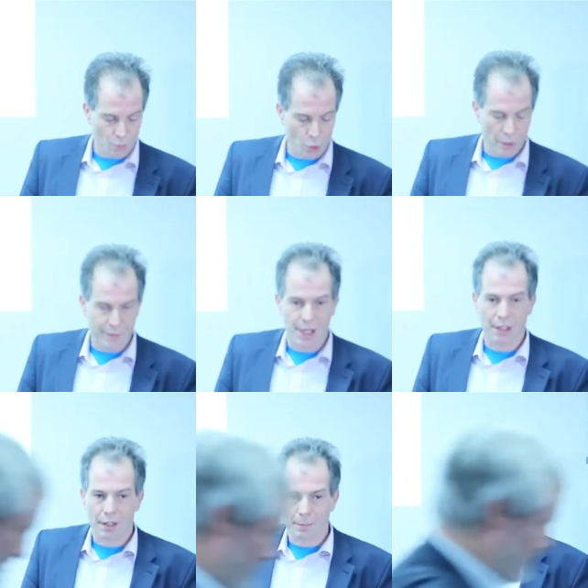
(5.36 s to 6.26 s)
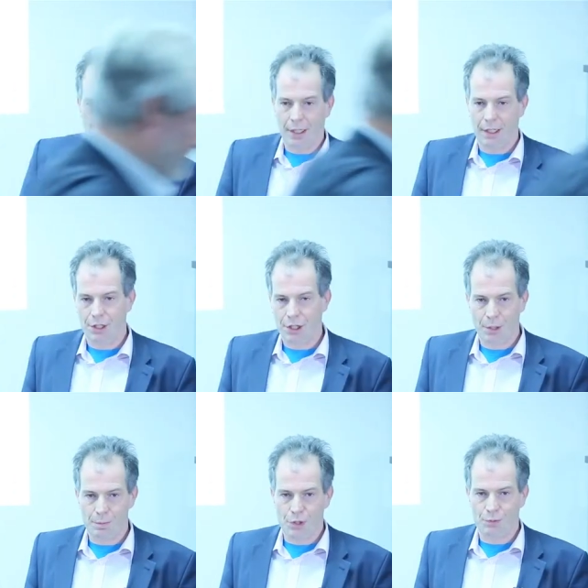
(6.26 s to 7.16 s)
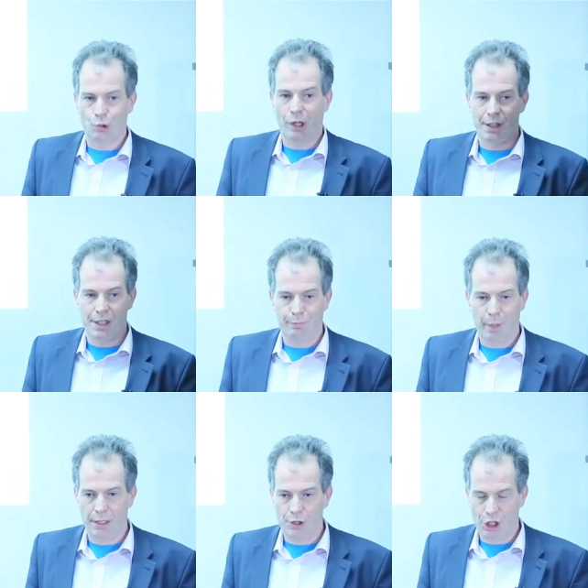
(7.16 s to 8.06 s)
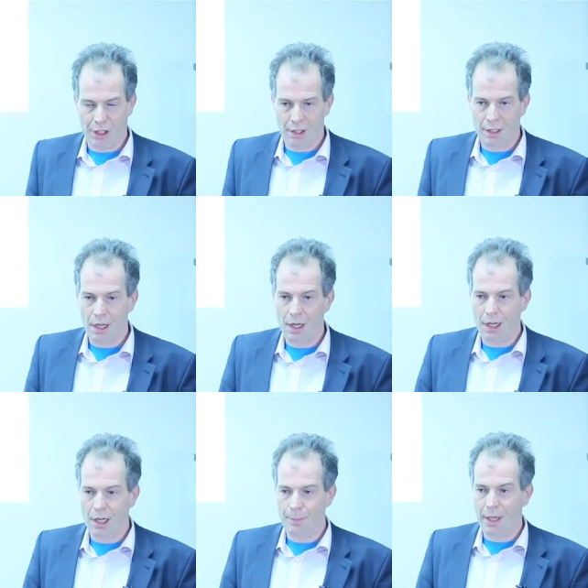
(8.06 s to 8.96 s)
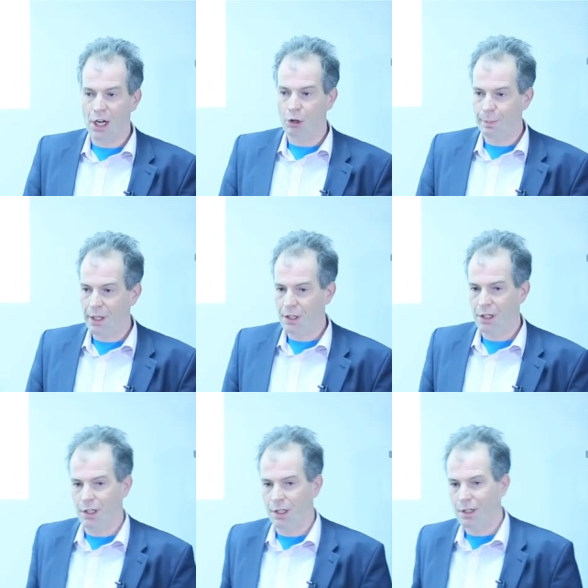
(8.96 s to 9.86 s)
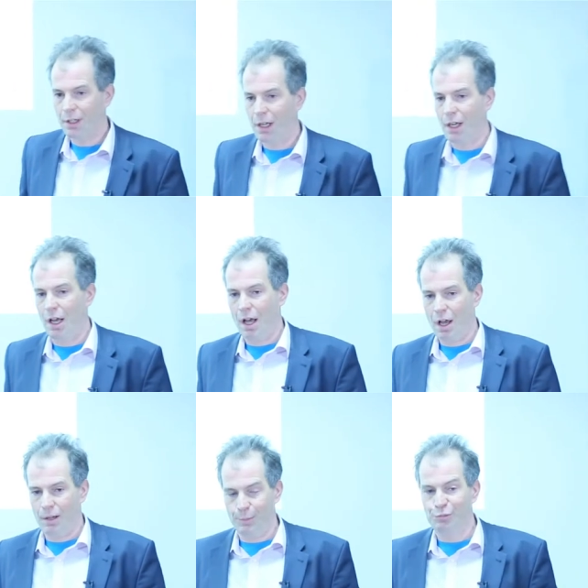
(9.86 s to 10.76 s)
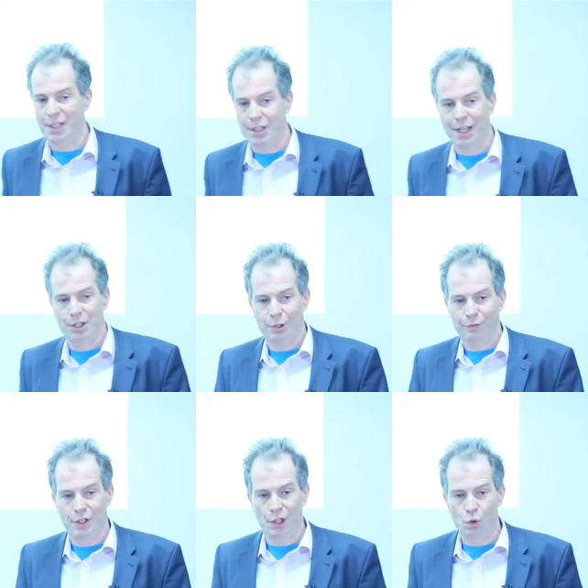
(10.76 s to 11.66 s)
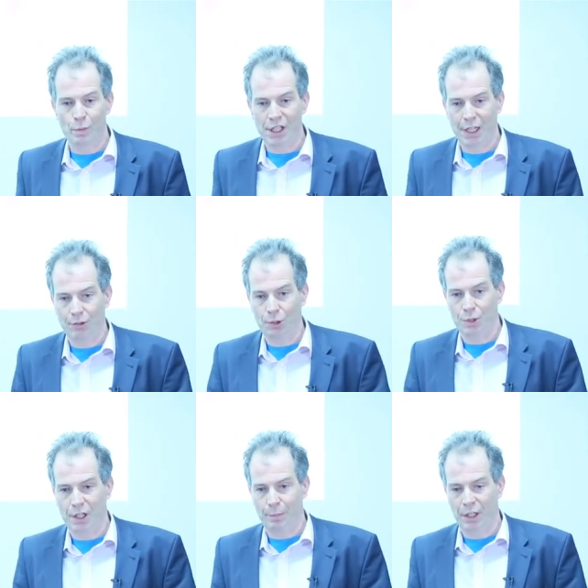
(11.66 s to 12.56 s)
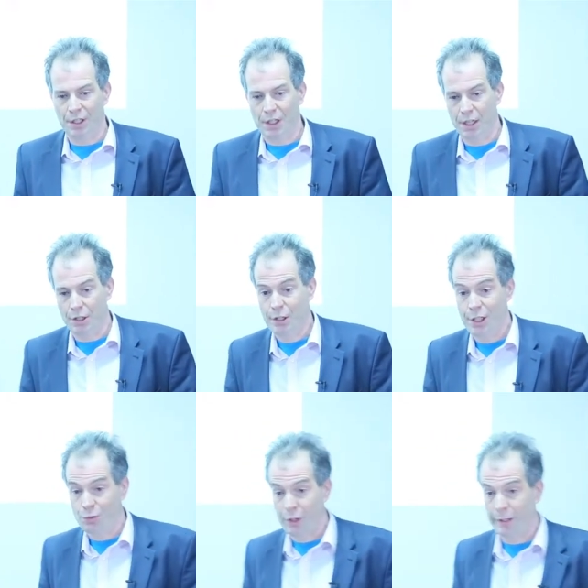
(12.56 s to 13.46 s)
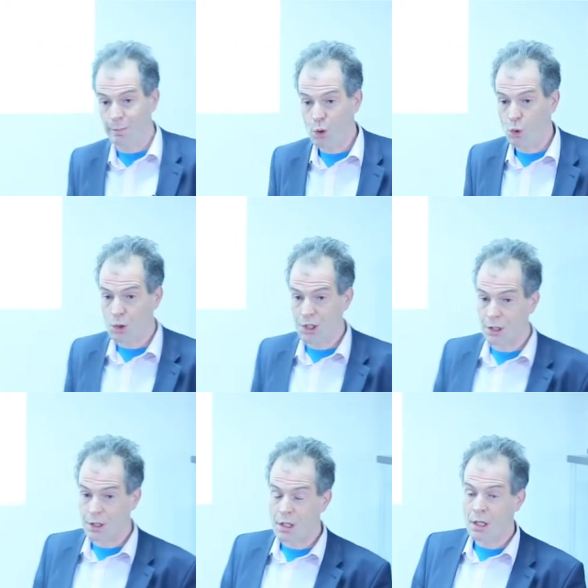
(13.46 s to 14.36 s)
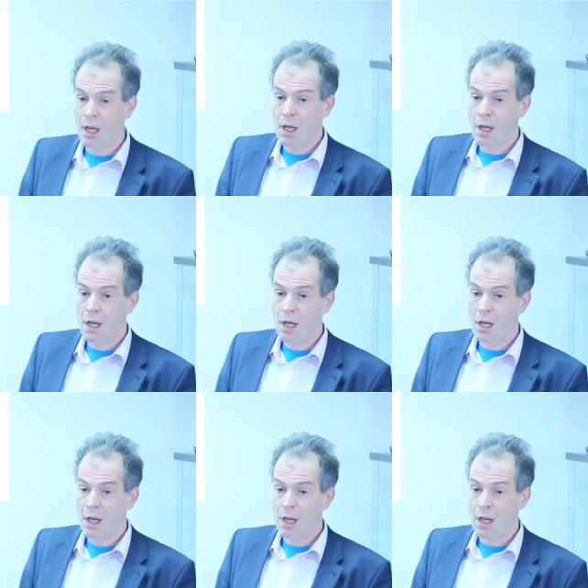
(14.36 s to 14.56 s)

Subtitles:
what we've seen in the market in terms of creative pitching. In our opinion, presentation of physical materials at the pitch stage is still very important,